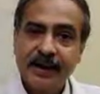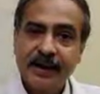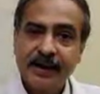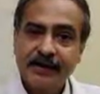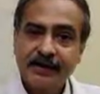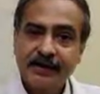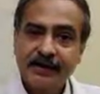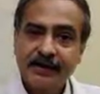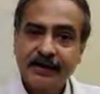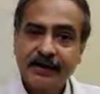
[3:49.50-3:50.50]
are
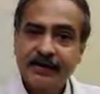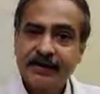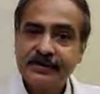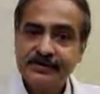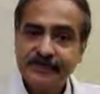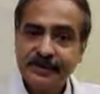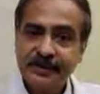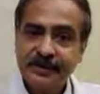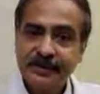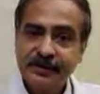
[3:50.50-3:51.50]
multiple
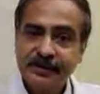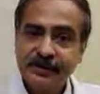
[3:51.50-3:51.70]
spherical